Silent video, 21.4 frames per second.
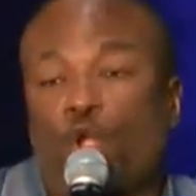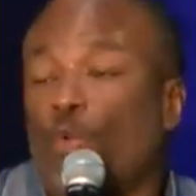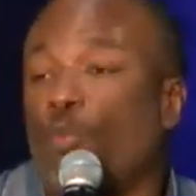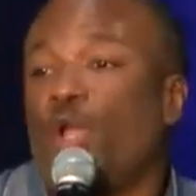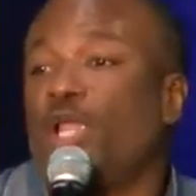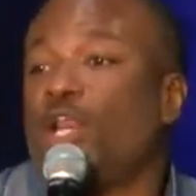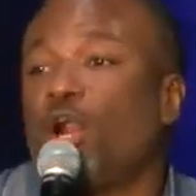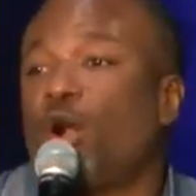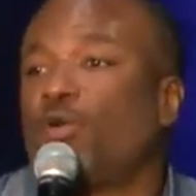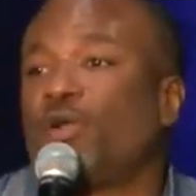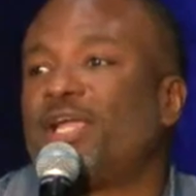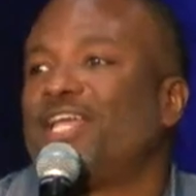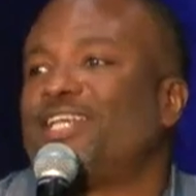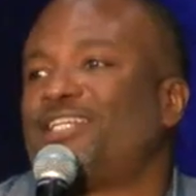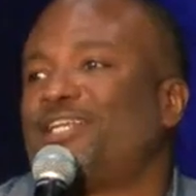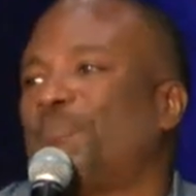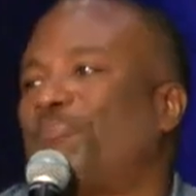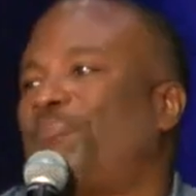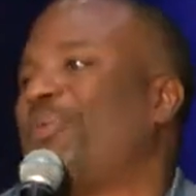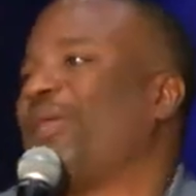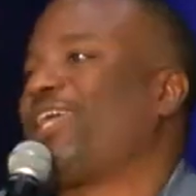We don't get
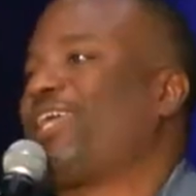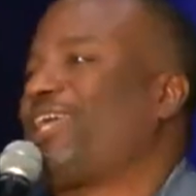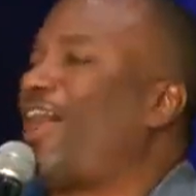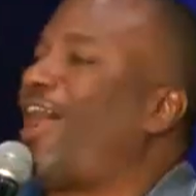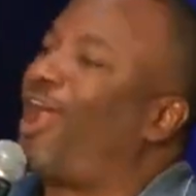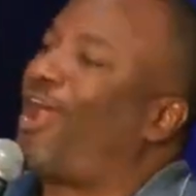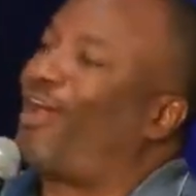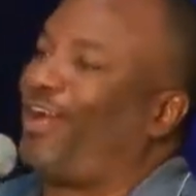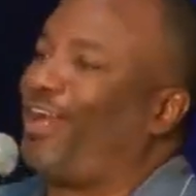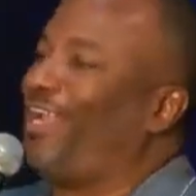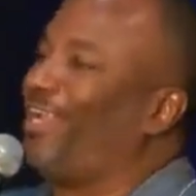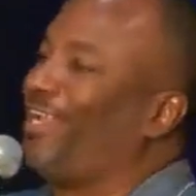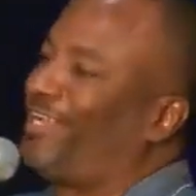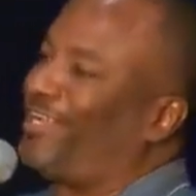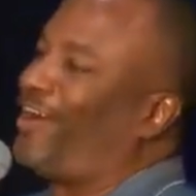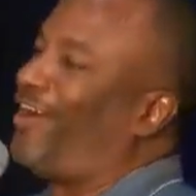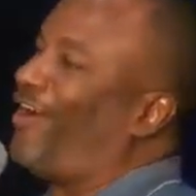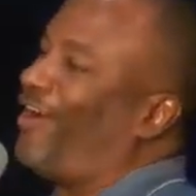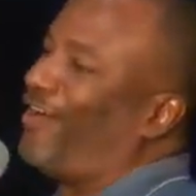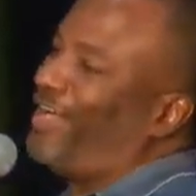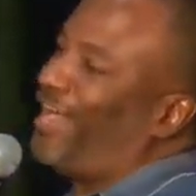to pick our
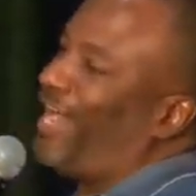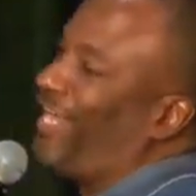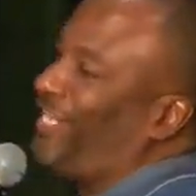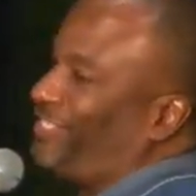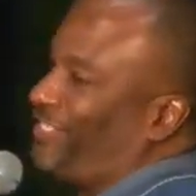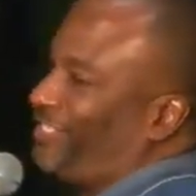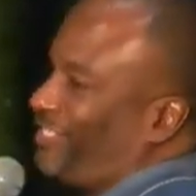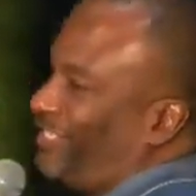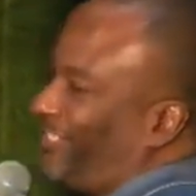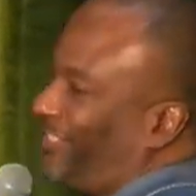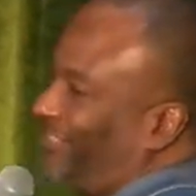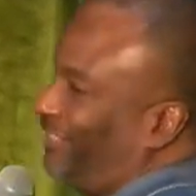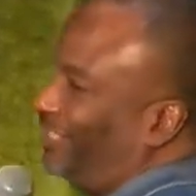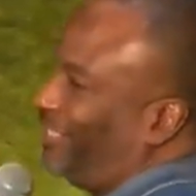incarnation.